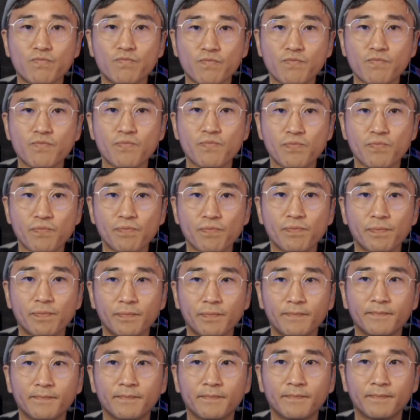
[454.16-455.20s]

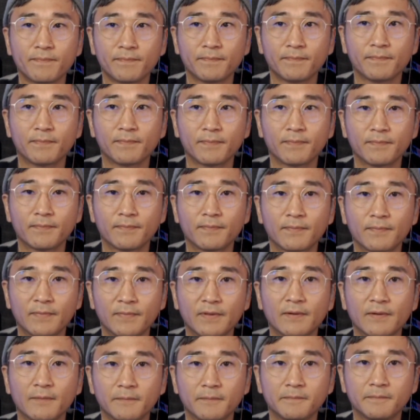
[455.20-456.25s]

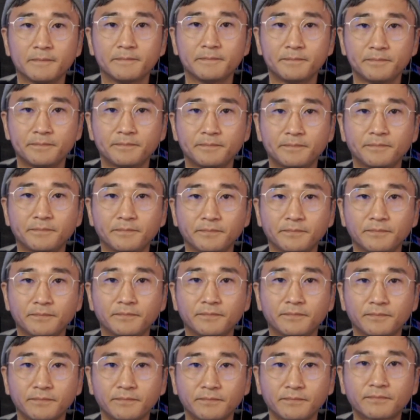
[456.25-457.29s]

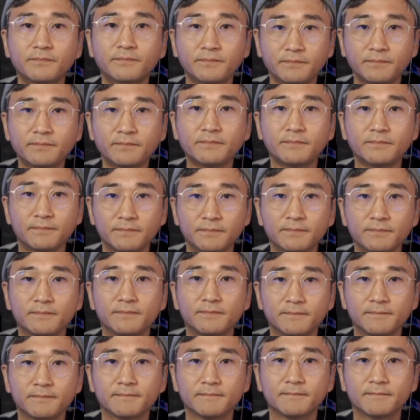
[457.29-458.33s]

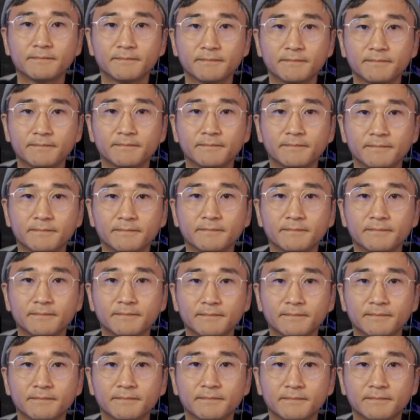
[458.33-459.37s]

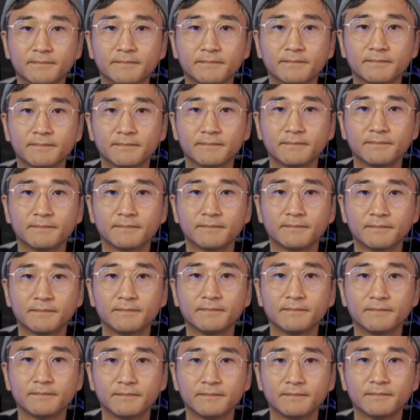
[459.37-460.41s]

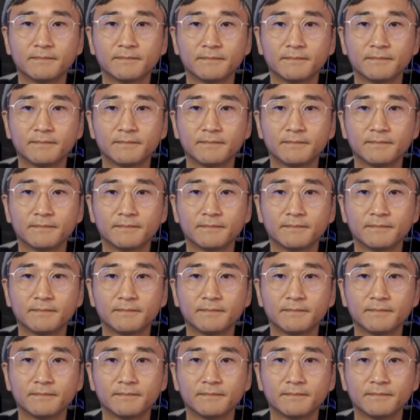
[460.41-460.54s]
No words are spoken by the person on screen.